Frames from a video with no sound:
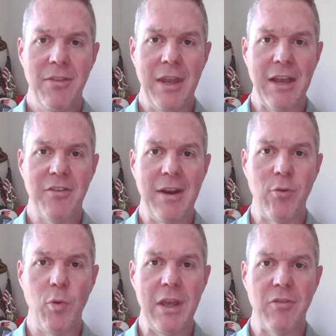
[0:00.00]
the next
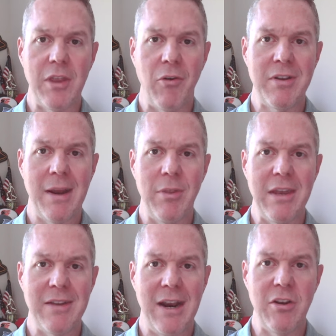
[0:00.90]
several weeks are the only time of the
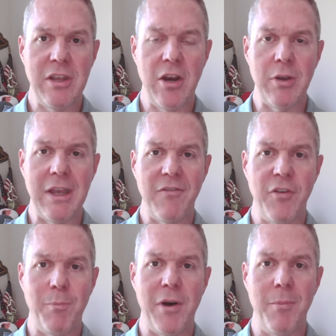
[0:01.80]
entire year you can get
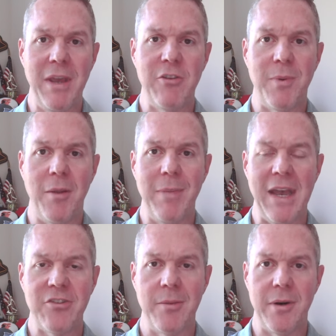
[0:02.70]
football, baseball, and
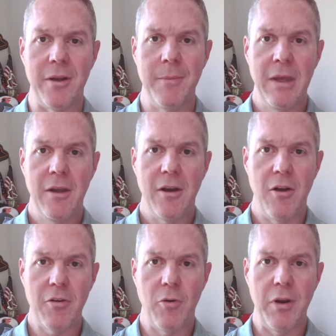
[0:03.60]
basketball
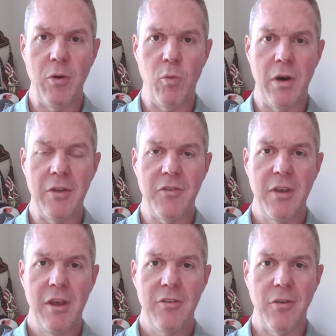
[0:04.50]
all going at once.
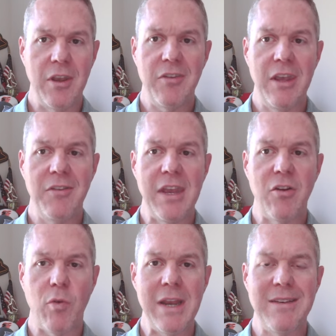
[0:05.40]
So this is a
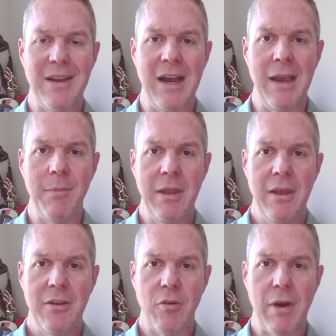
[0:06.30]
great time
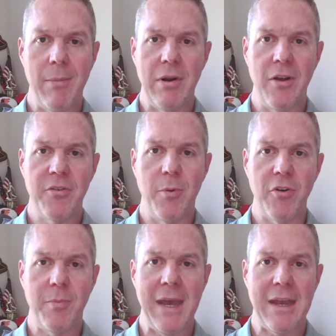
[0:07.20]
to grab an
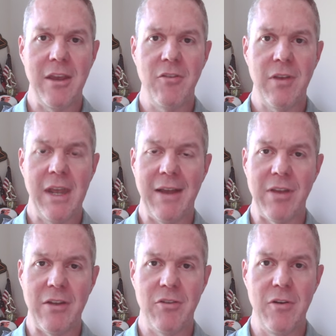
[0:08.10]
all-sports package, and I've
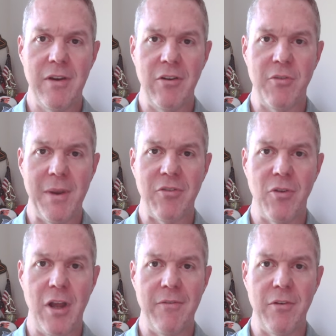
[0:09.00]
got 2 very
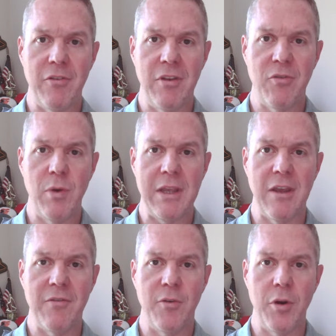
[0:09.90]
special offers this
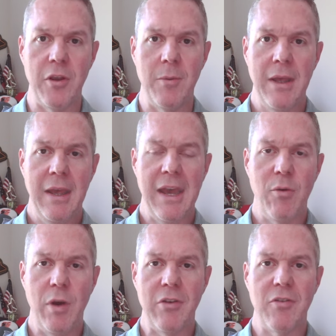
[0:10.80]
weekend for you
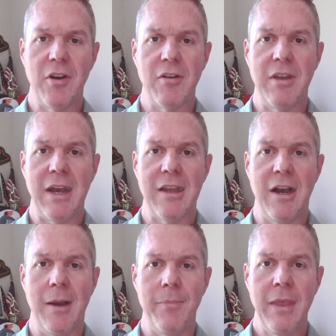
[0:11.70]
at
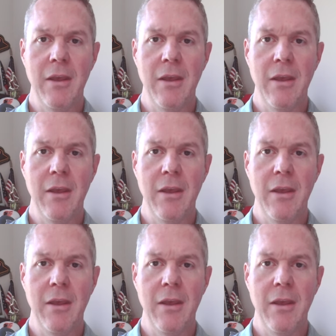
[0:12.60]
WagerTalk.com.